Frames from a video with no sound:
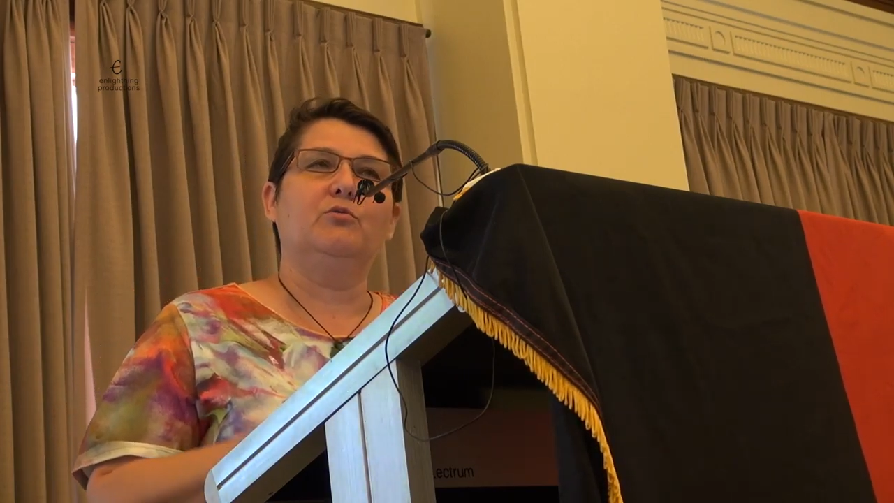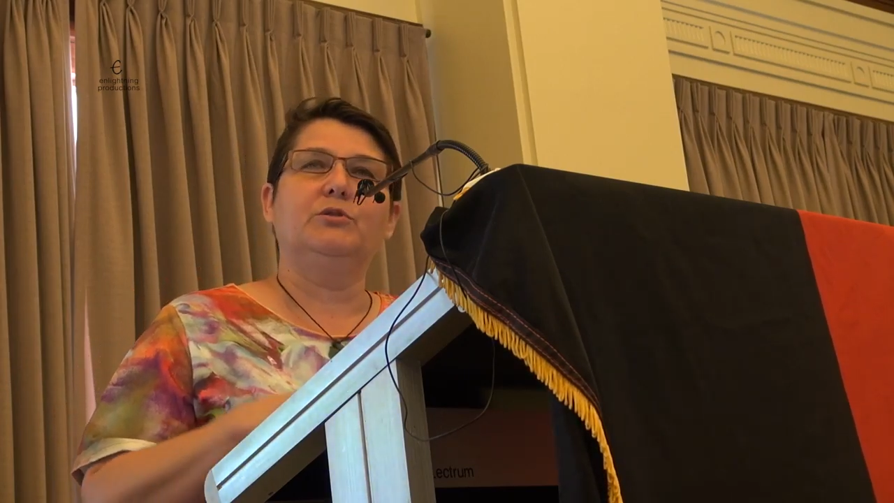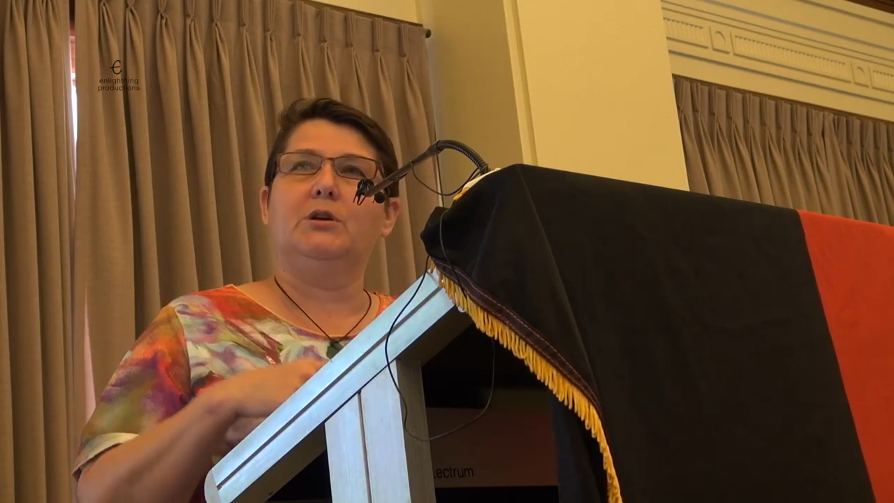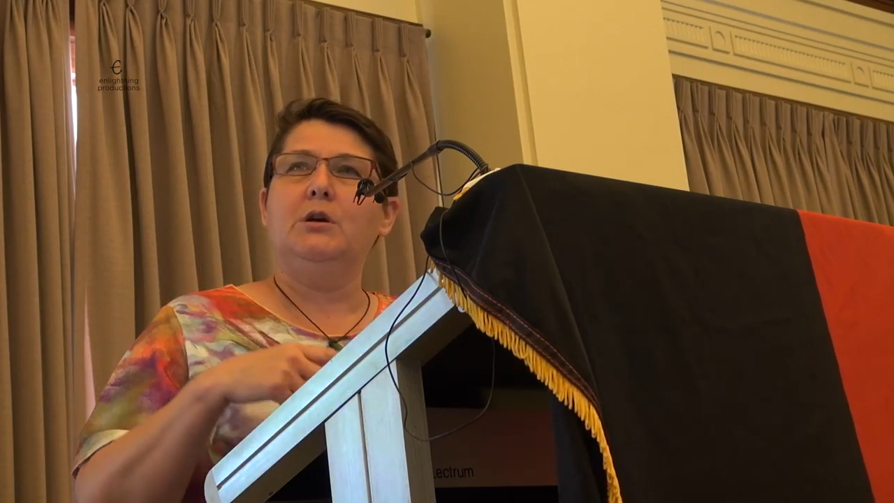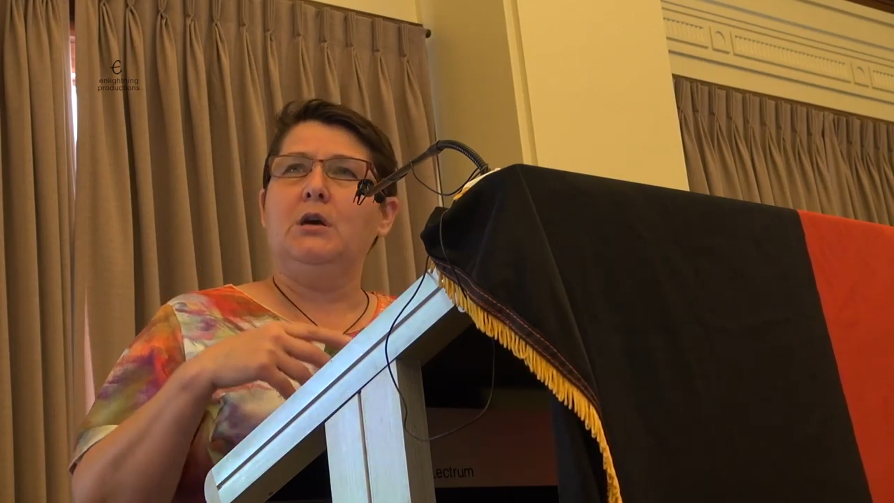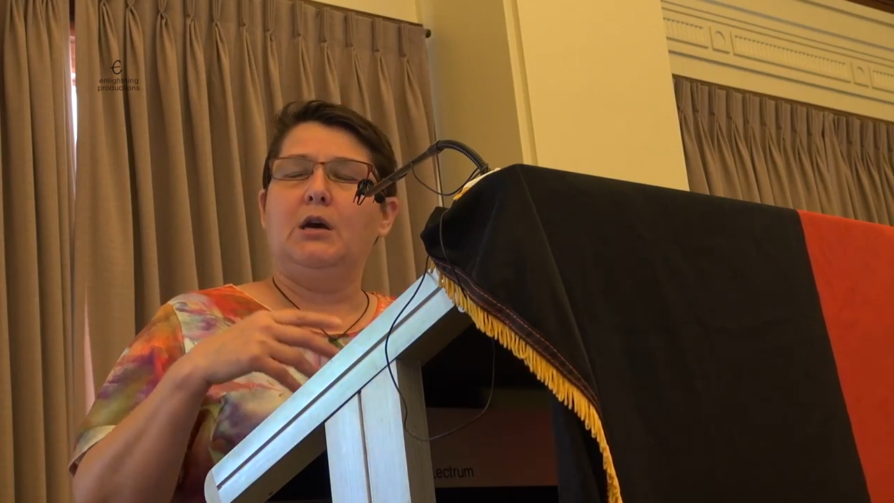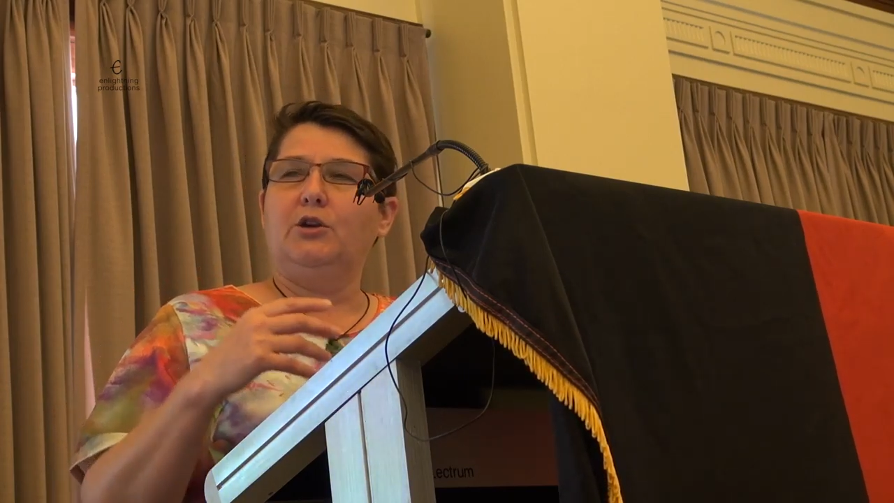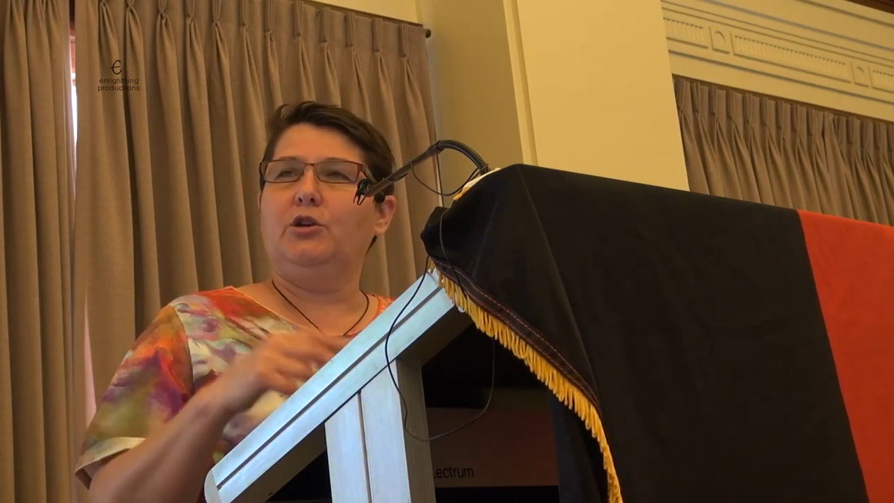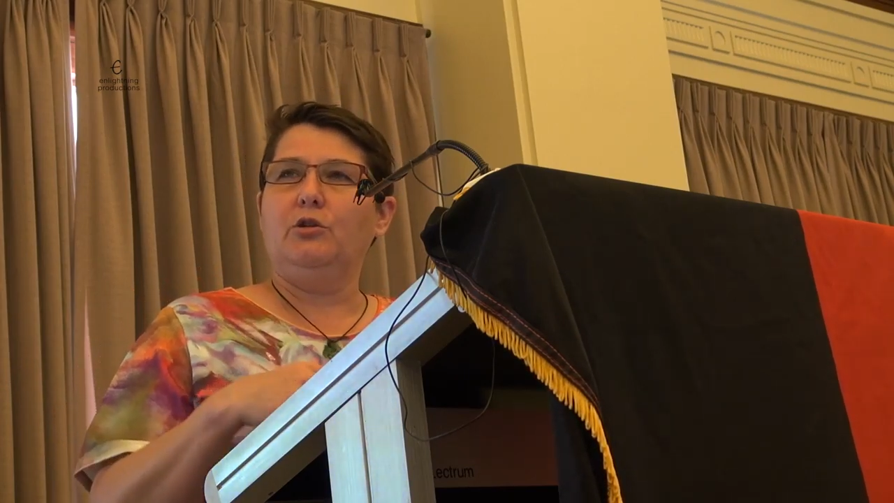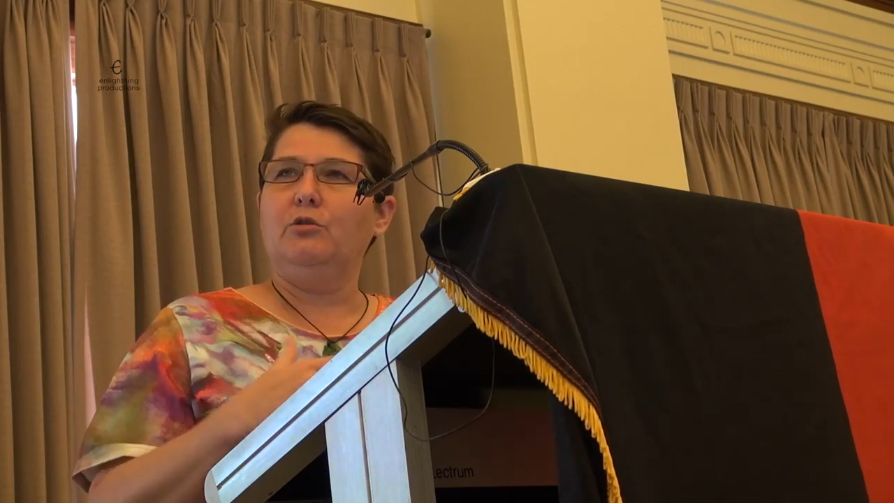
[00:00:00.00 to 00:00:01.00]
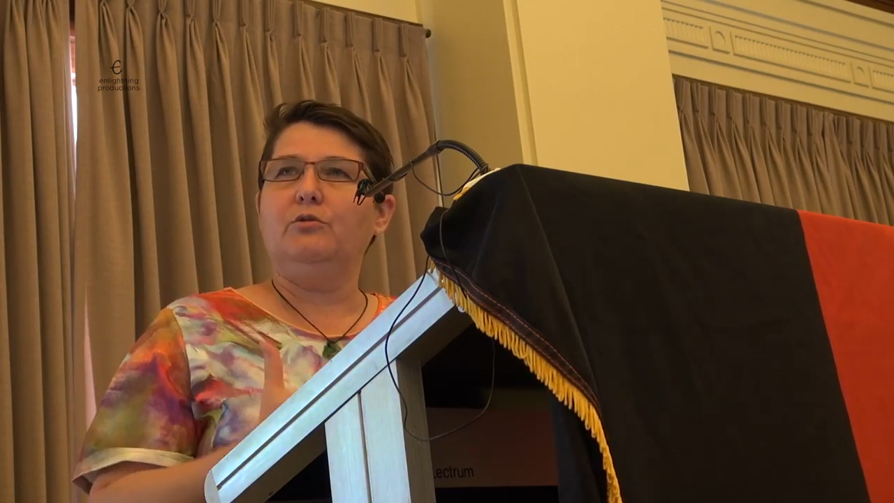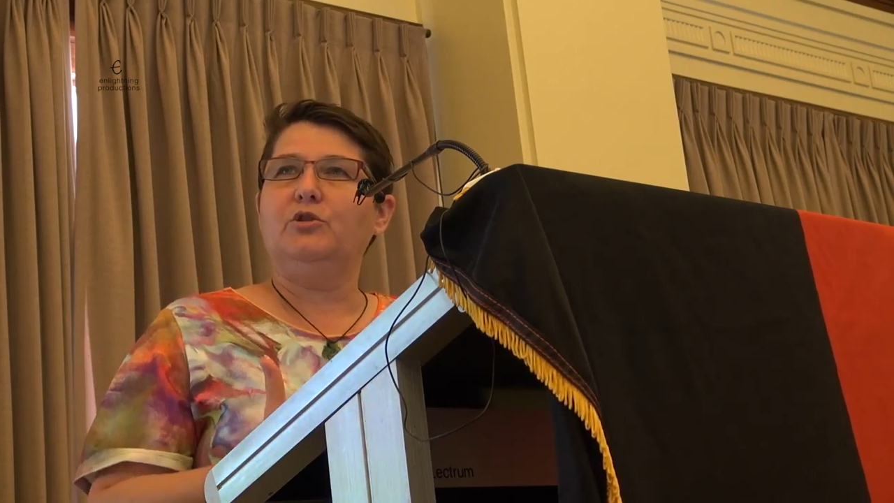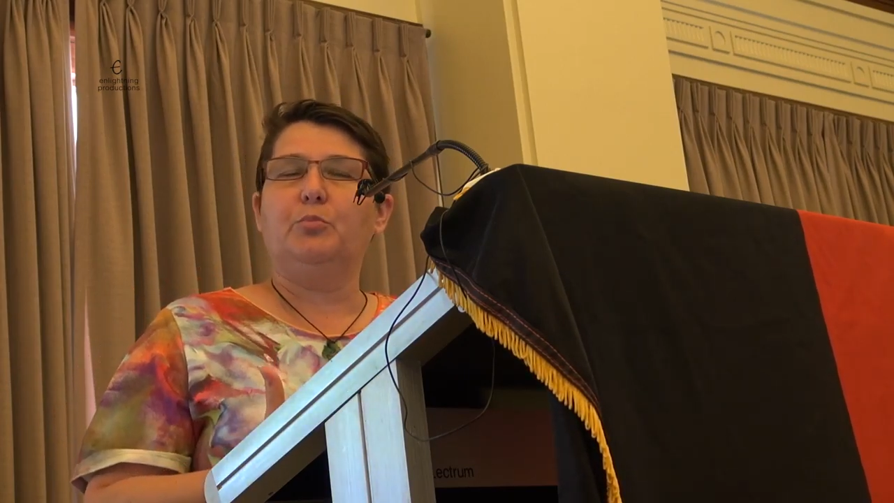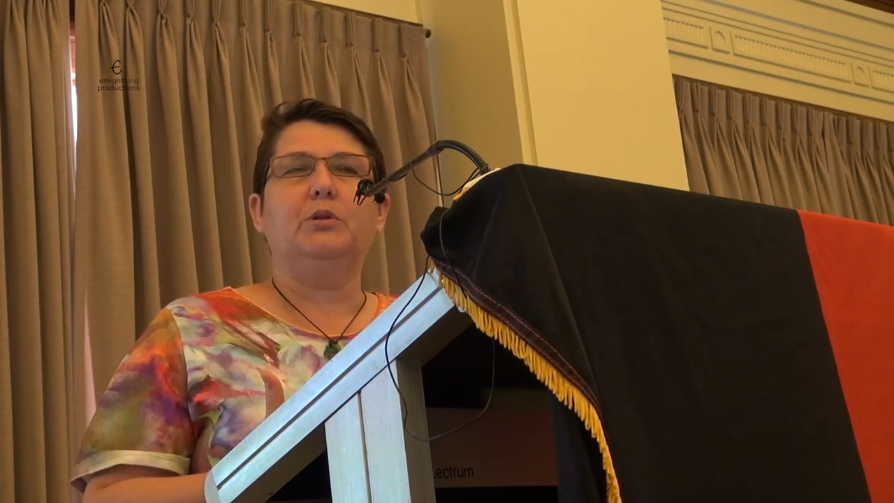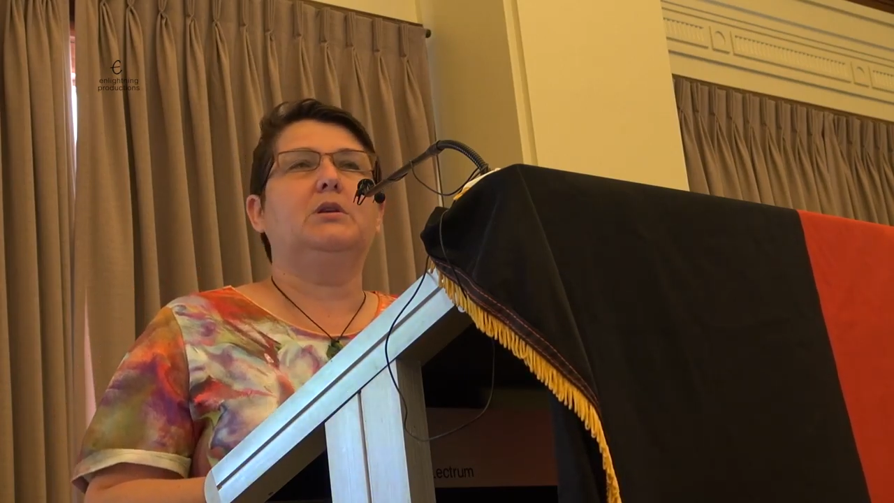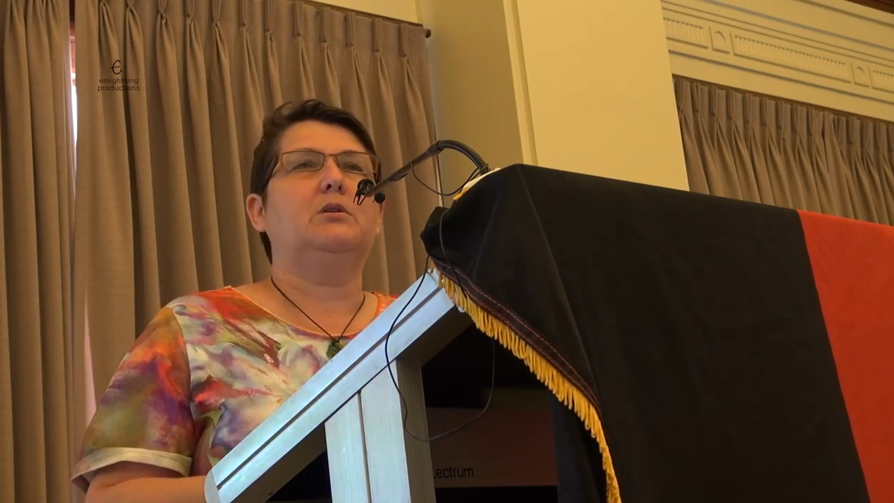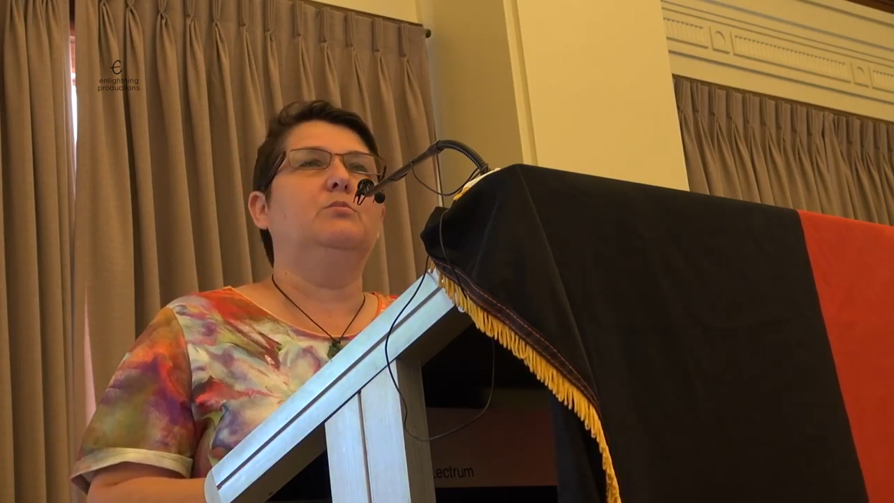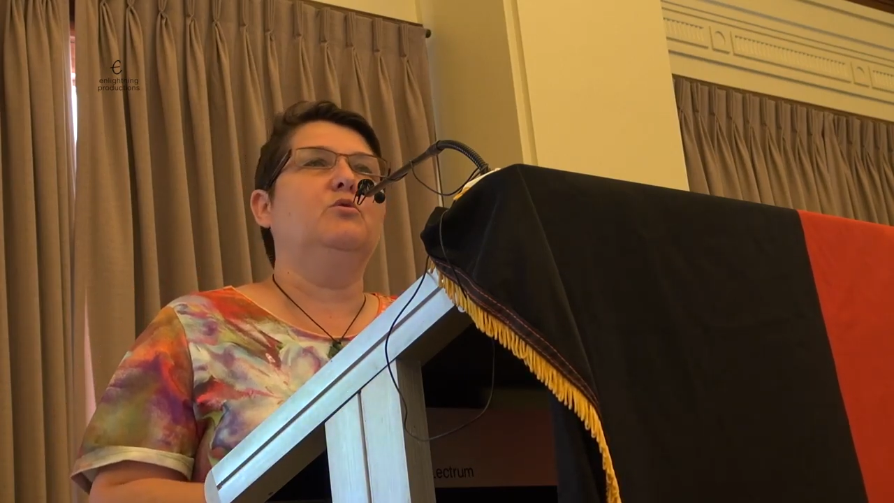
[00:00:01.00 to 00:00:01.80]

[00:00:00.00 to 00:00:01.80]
There was a, a huge political